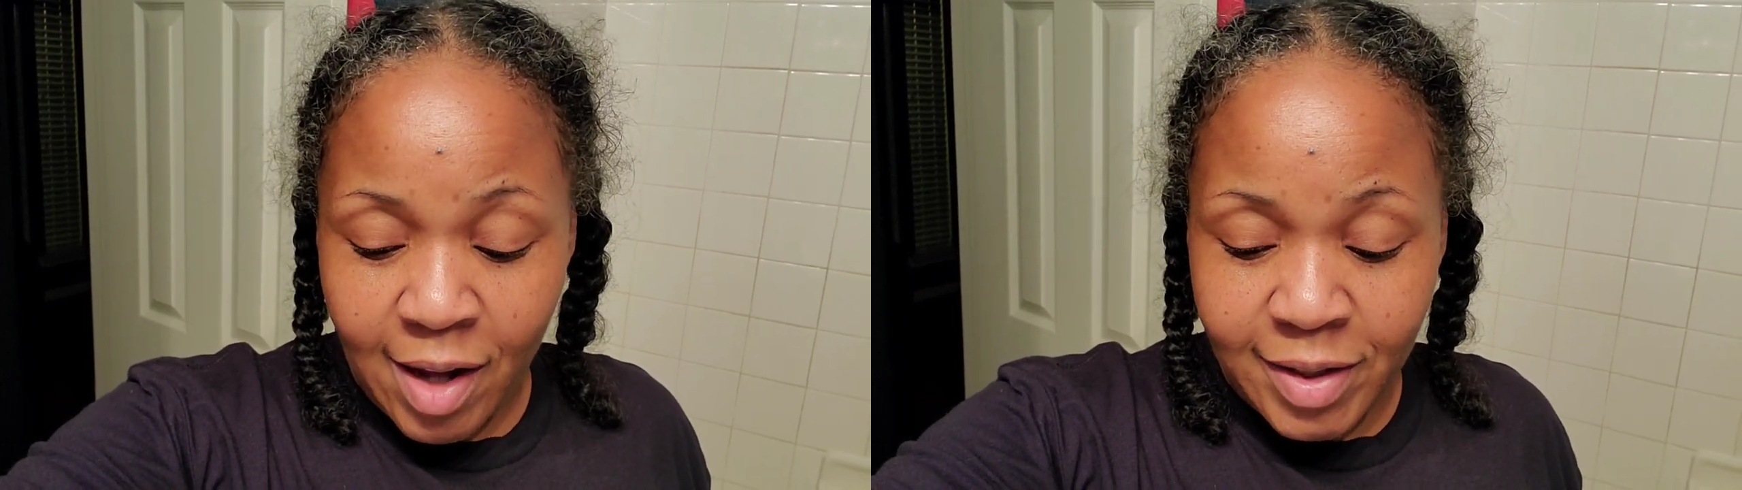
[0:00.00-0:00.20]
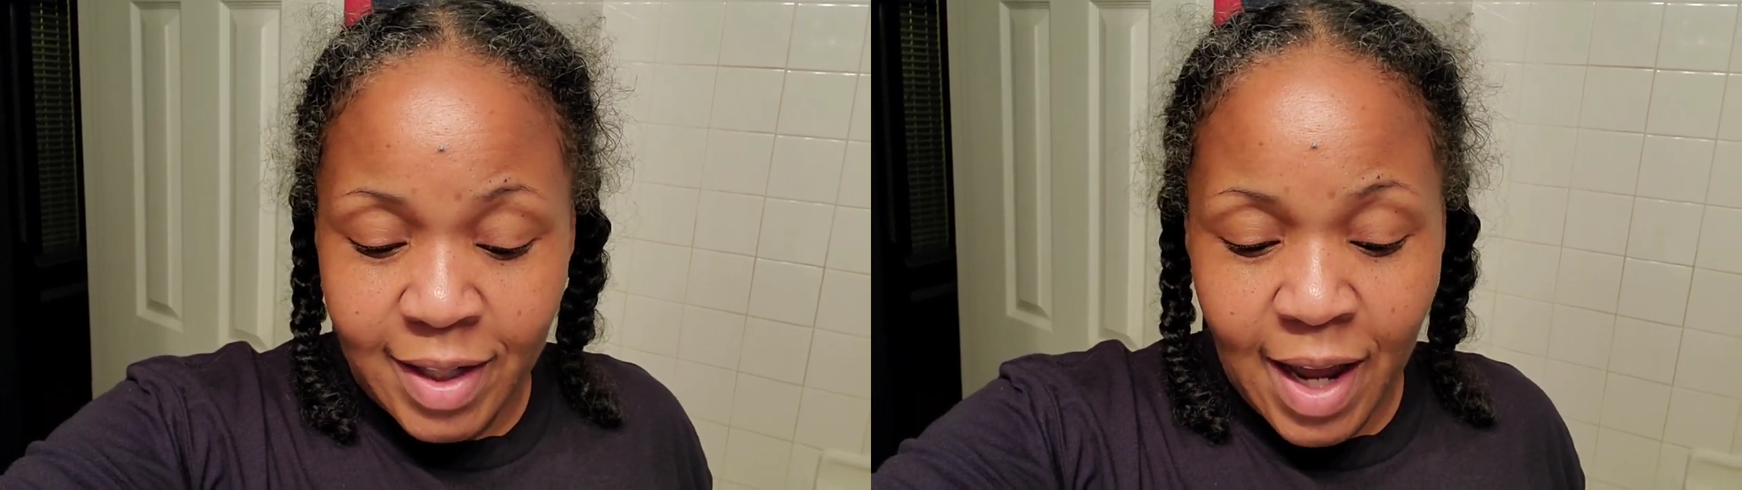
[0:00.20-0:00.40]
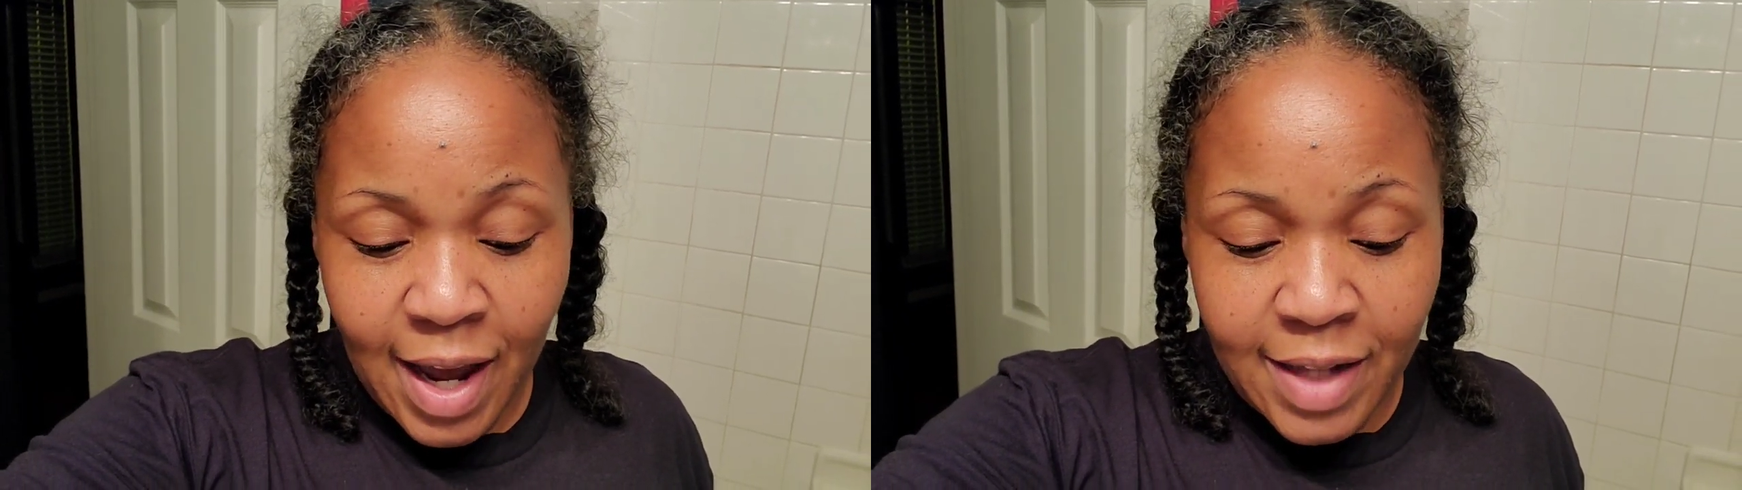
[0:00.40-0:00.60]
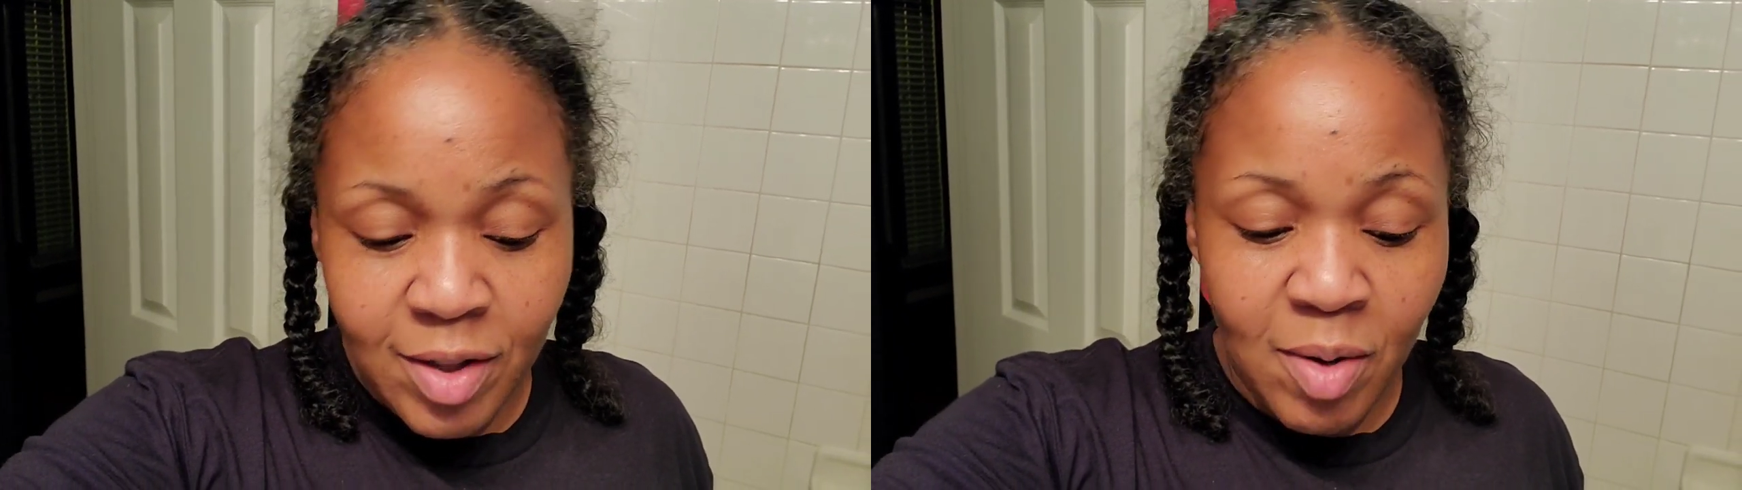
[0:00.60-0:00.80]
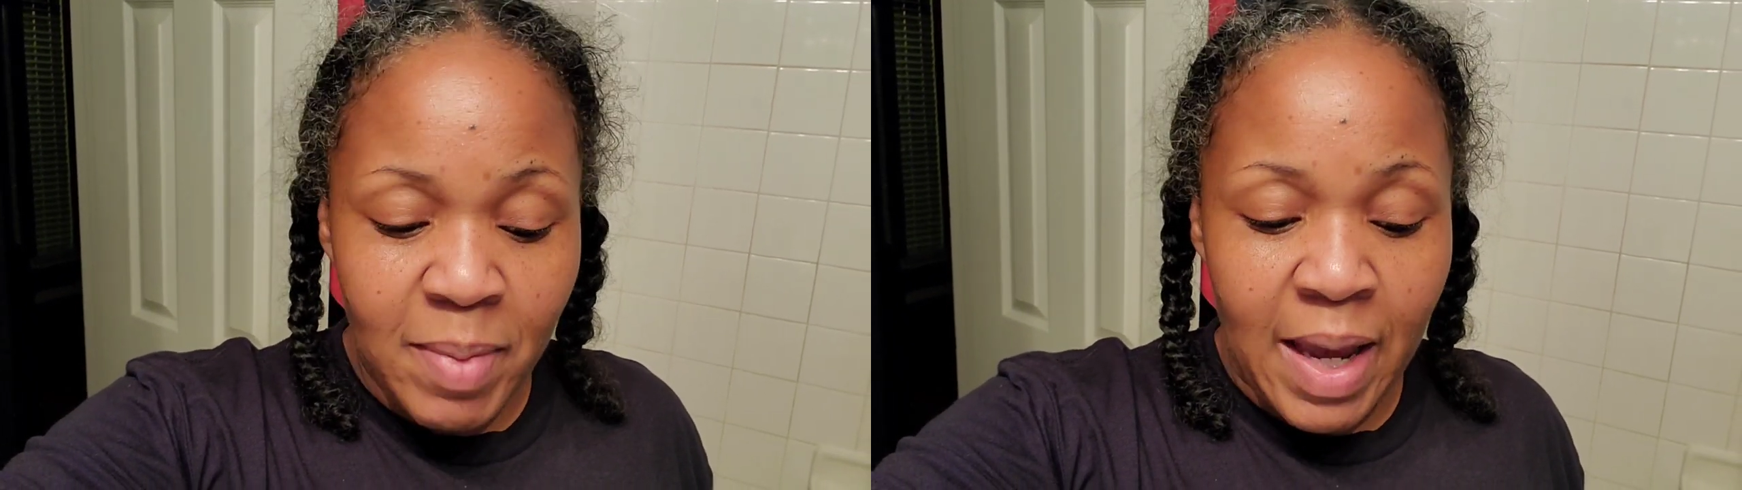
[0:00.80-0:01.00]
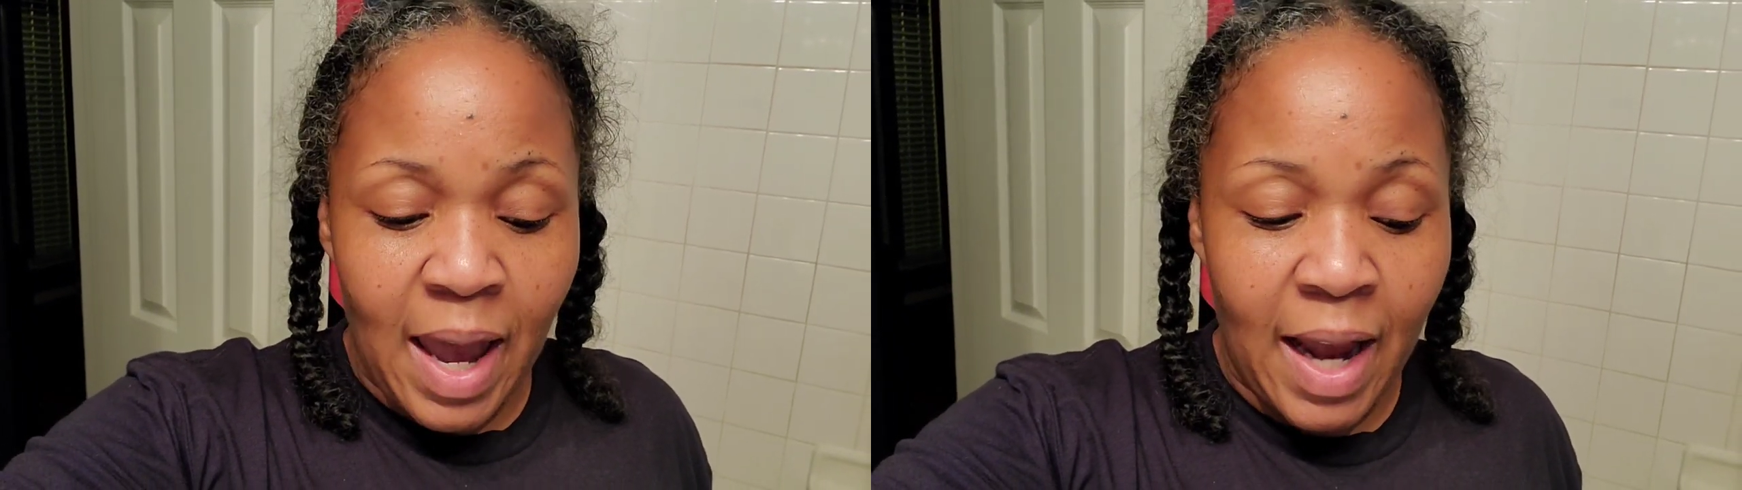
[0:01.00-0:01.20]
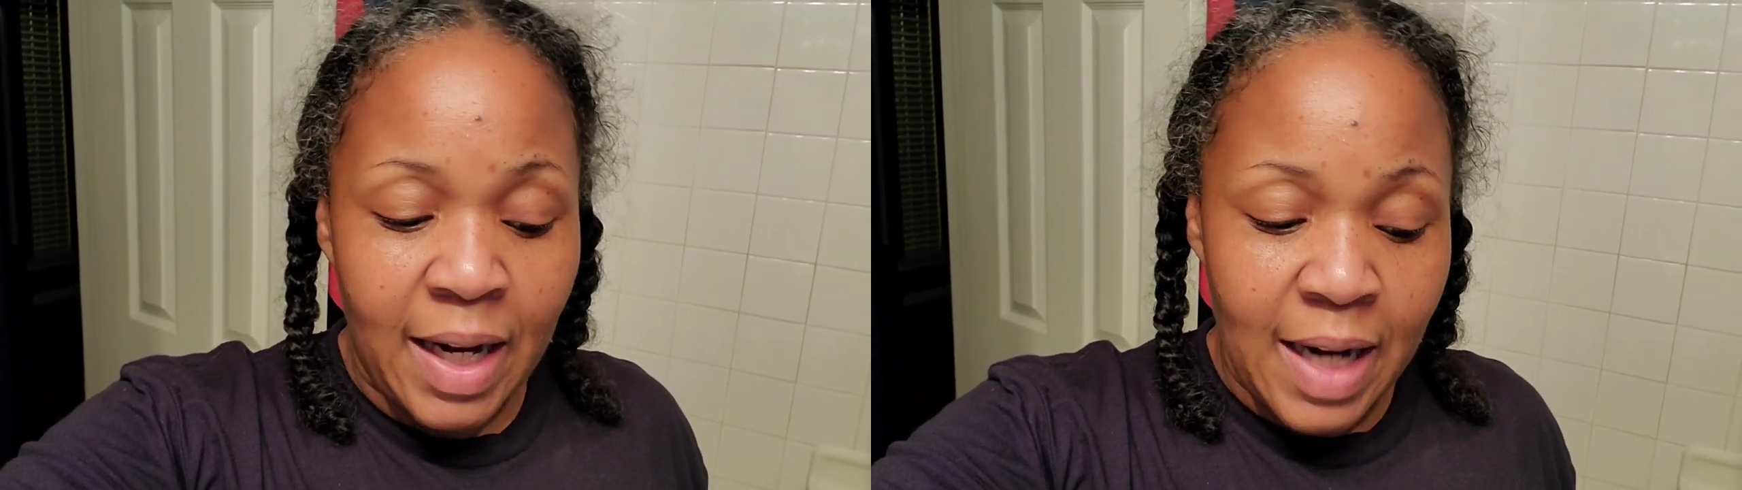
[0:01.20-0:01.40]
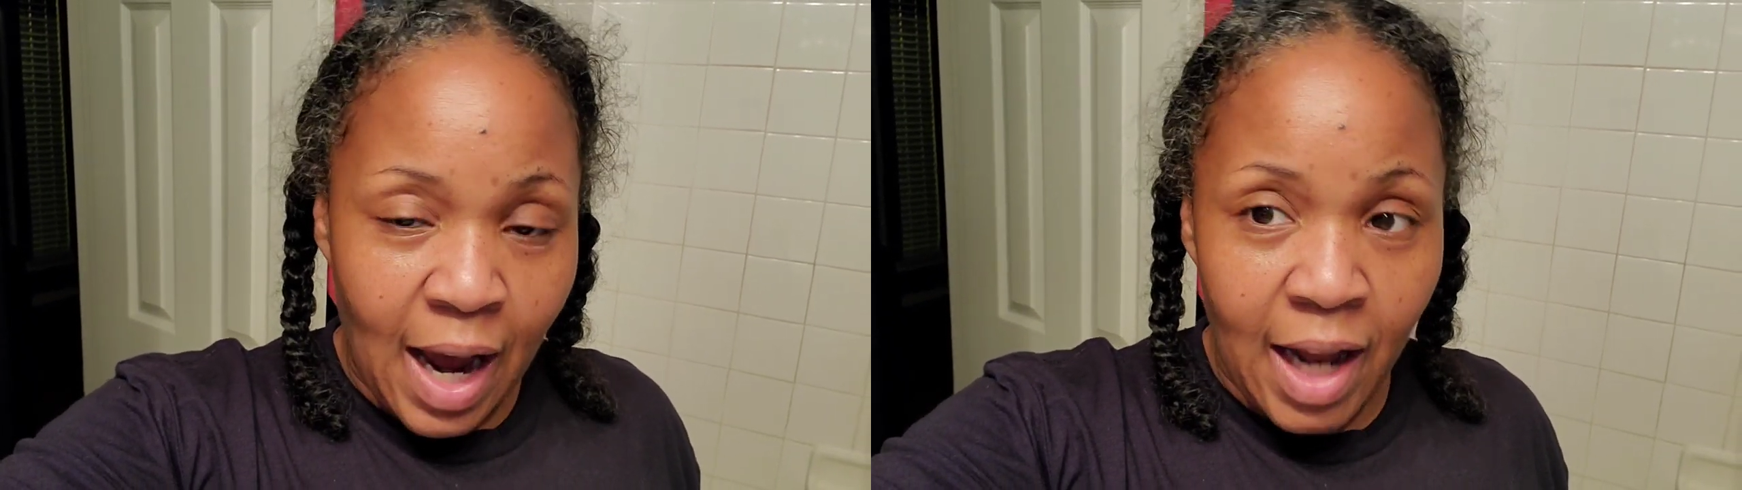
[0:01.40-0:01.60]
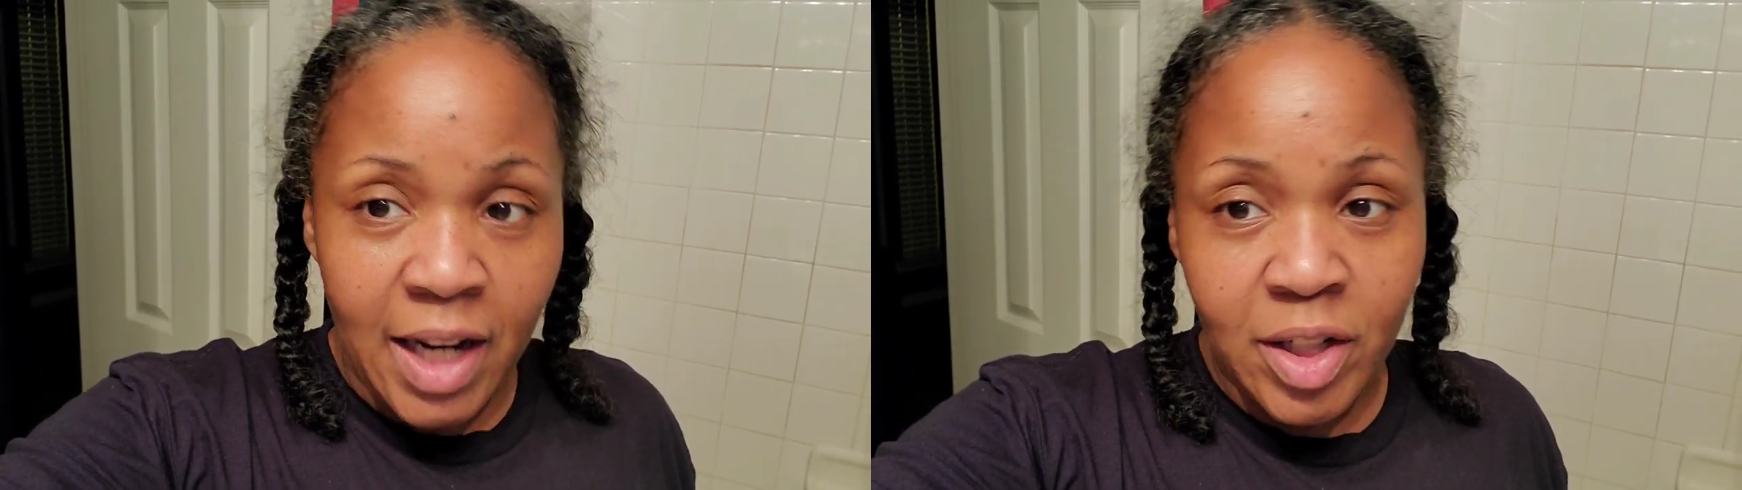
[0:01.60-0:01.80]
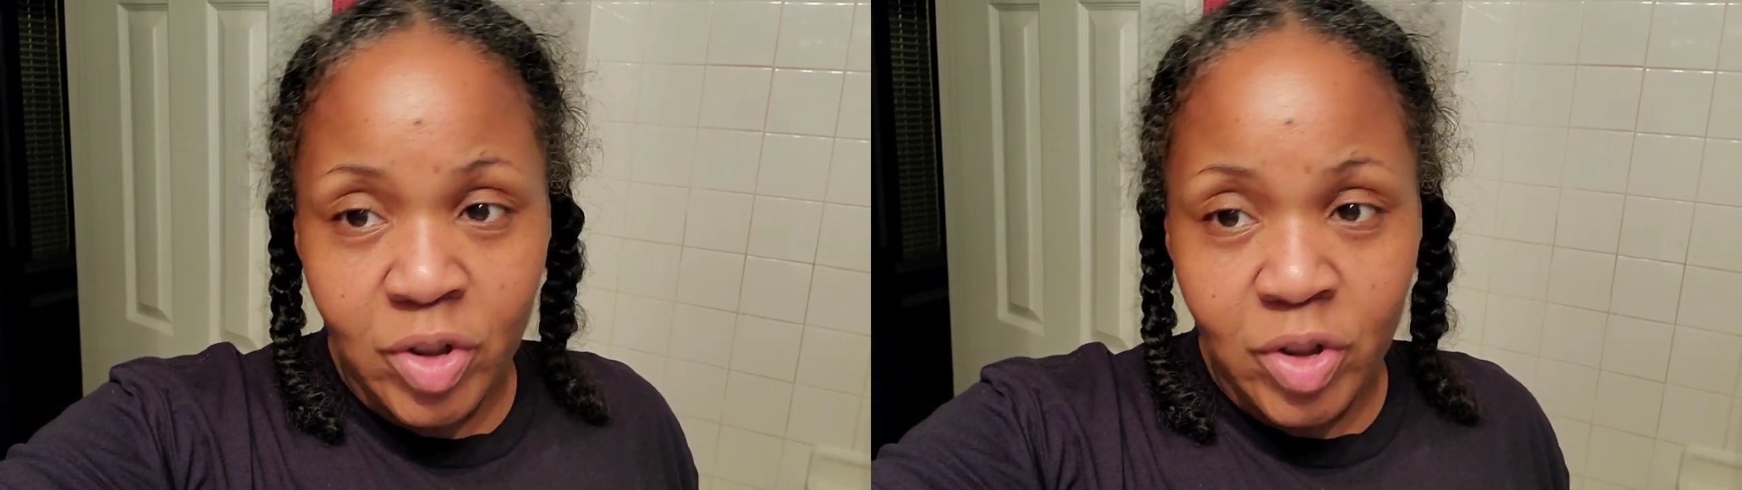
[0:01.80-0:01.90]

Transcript: Today is going to be a Dollar,